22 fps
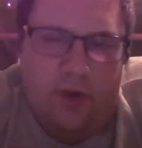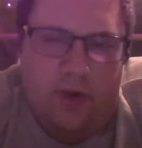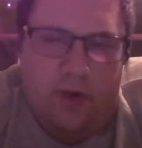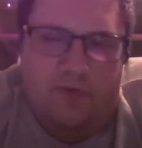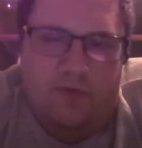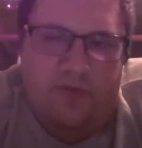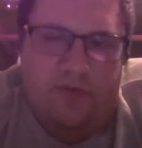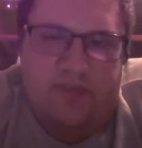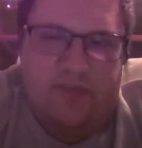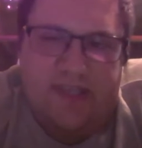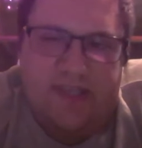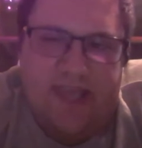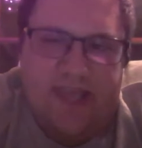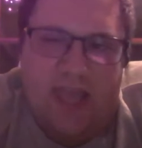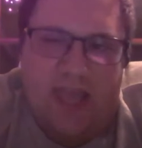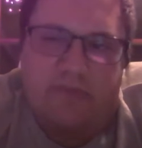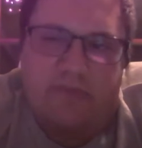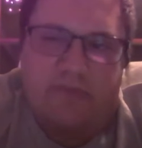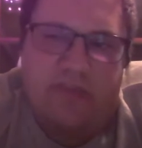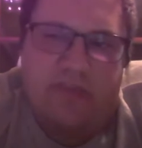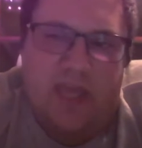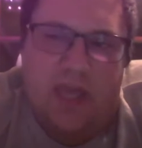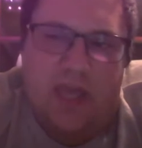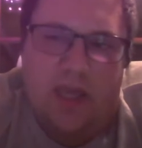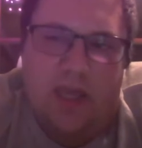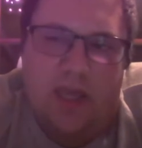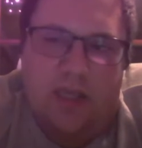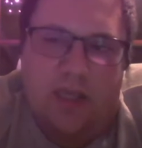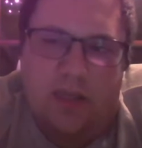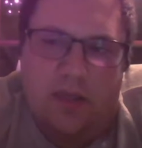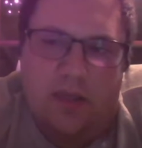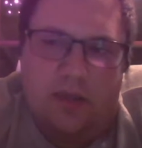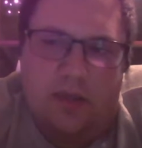or 50
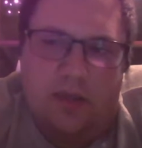kVA